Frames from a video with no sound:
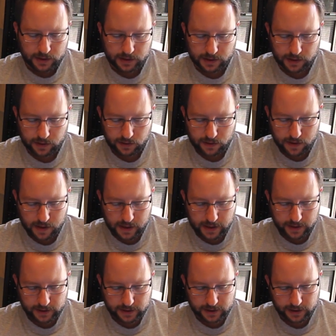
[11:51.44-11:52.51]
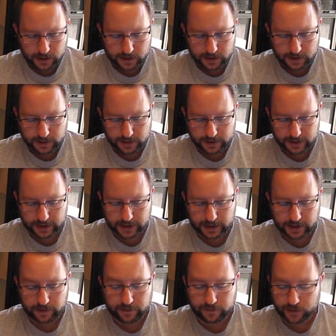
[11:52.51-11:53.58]
Alright,
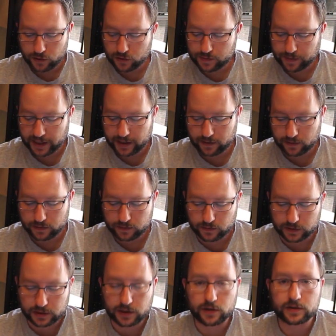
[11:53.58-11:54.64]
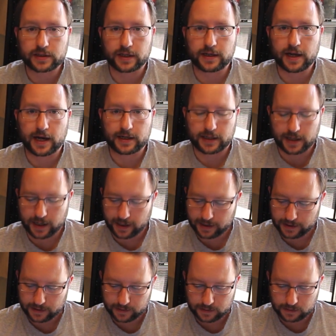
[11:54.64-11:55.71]
the fuse panel was
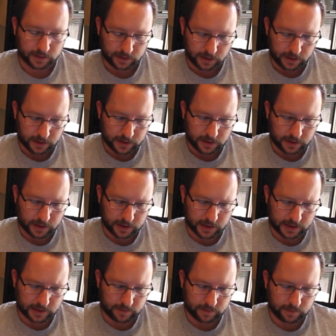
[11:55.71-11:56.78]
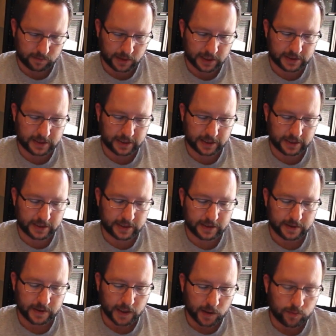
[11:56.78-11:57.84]
$13.99. I did
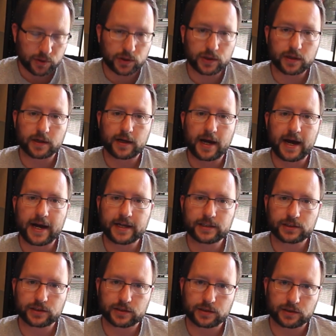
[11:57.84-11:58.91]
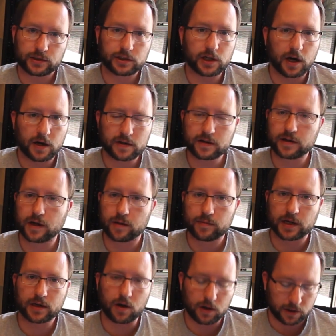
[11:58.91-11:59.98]
put a hatch shock on
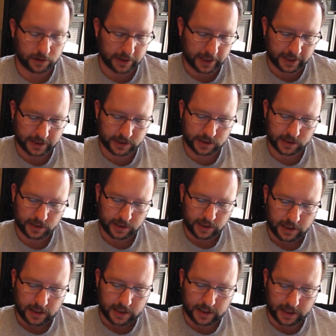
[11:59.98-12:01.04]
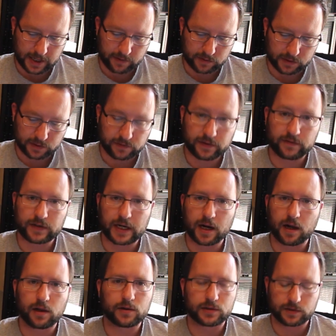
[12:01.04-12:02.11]
my cargo hatch, and that was
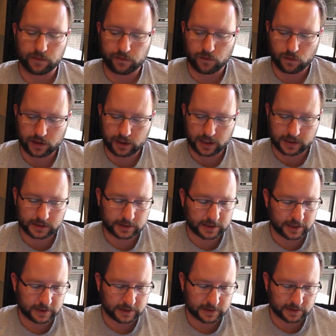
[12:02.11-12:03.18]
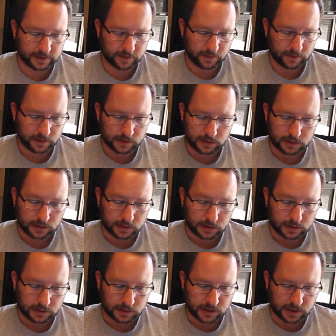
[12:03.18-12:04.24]
$50.49.
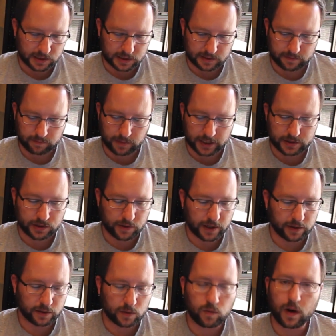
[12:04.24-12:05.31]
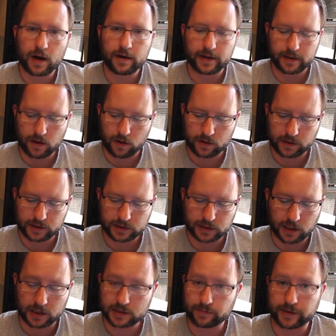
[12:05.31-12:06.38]
My trailer wiring harness
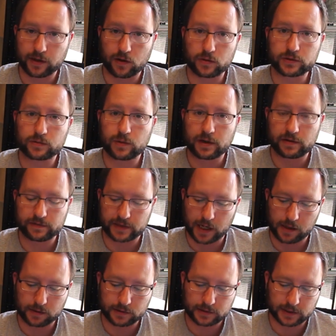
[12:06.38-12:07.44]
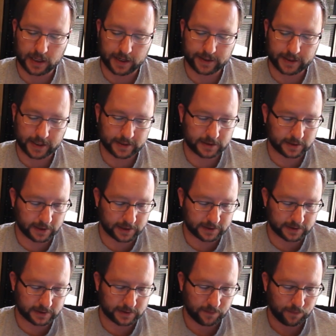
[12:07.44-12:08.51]
cost me a whole
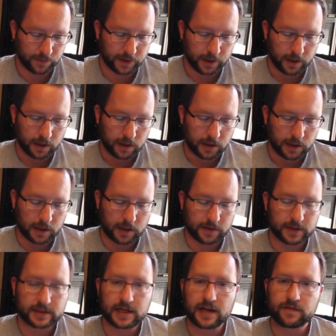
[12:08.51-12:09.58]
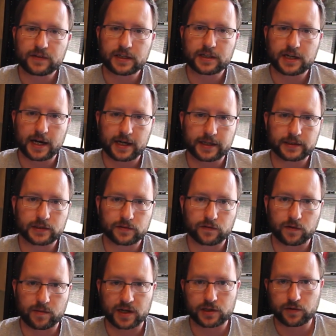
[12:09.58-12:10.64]
$12.99. The safety chains
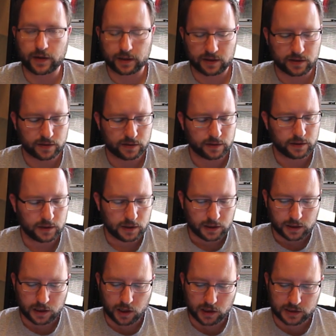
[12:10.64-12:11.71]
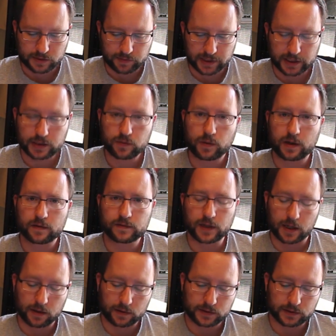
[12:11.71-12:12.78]
for my trailer cost me
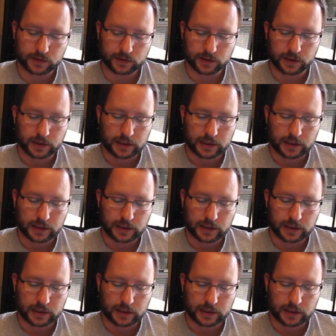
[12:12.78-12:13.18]
$12.